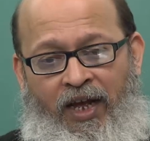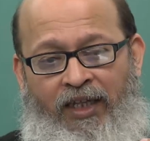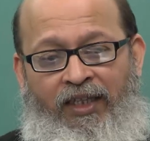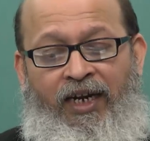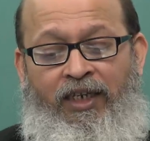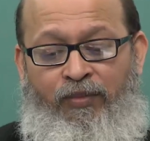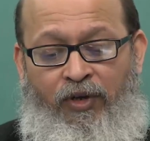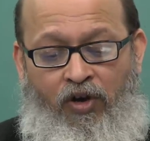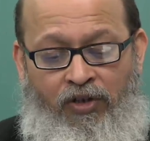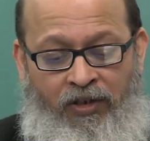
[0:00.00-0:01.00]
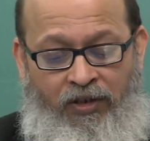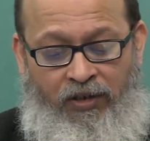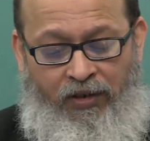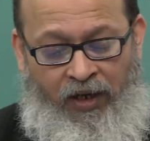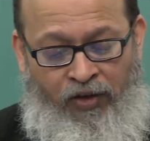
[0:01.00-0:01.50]
and that is
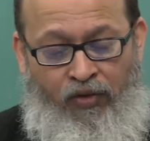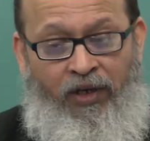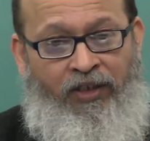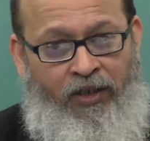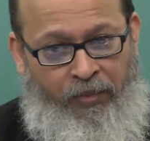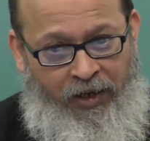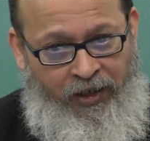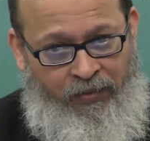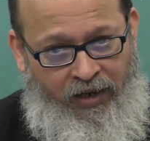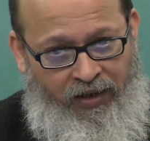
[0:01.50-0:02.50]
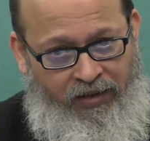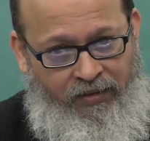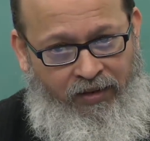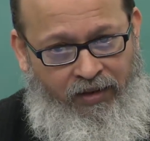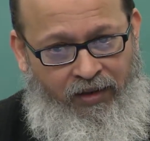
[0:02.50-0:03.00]
because, and do not get surprised by it,
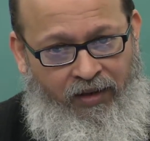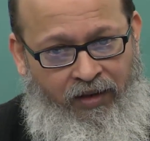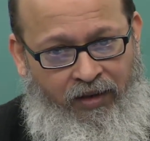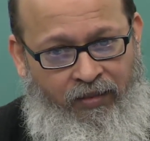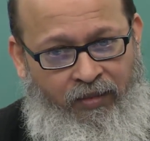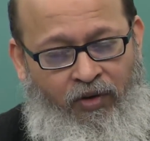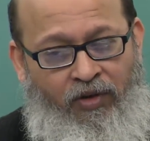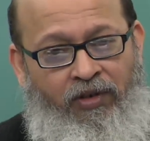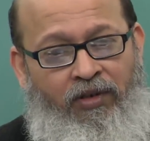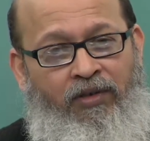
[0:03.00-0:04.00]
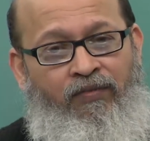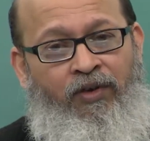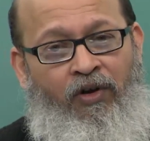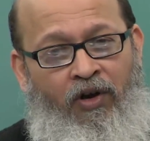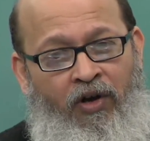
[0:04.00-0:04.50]
because
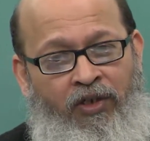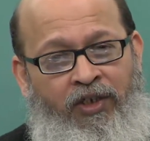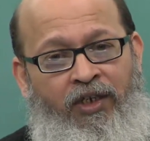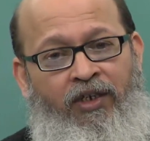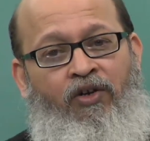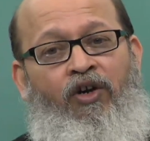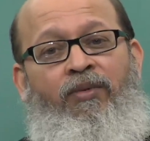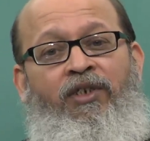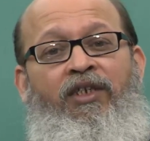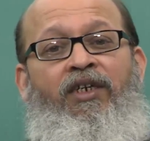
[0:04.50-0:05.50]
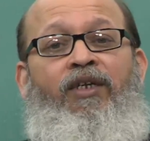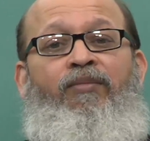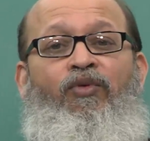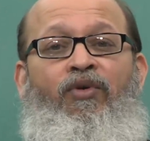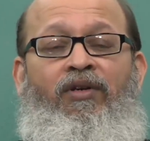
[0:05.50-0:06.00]
we all share the common
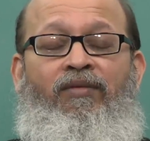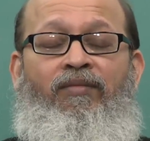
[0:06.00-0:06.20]
genetic pool,